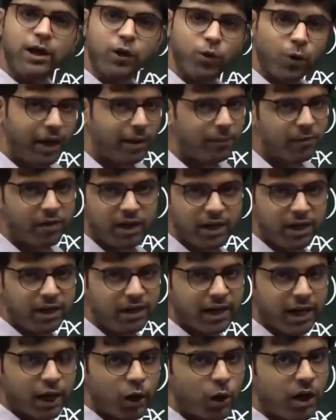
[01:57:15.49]
know I am earning
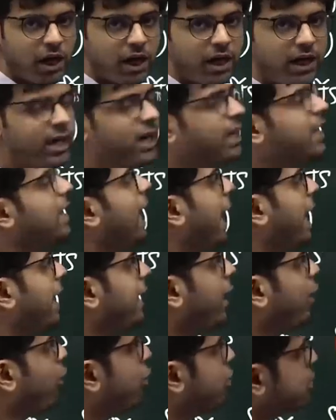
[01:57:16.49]
regularly. And
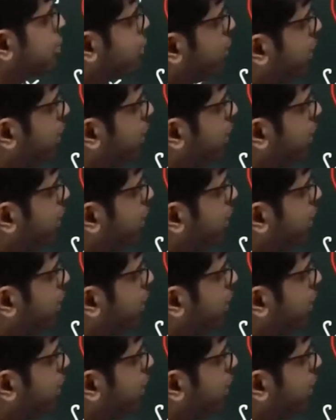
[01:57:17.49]
I also